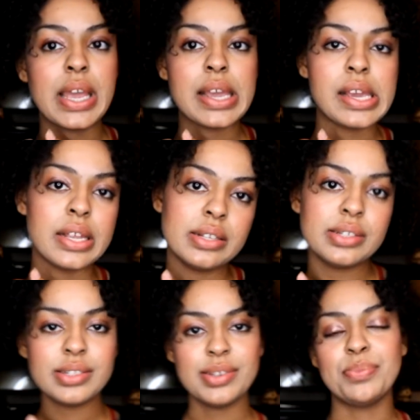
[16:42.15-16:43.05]
I ate
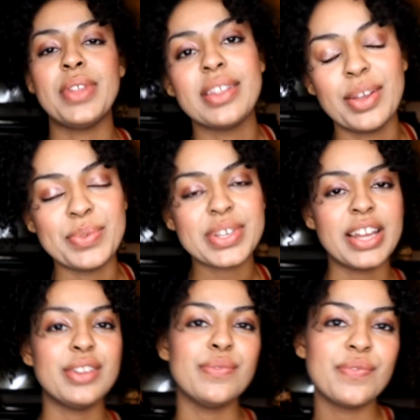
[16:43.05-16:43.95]
something that was
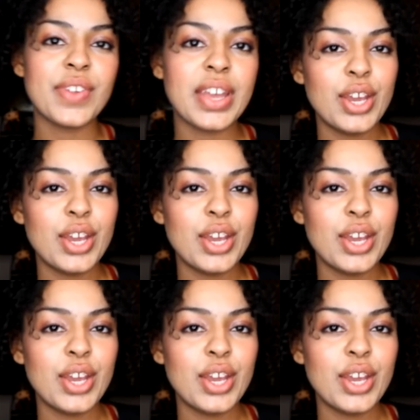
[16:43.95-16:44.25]
kind of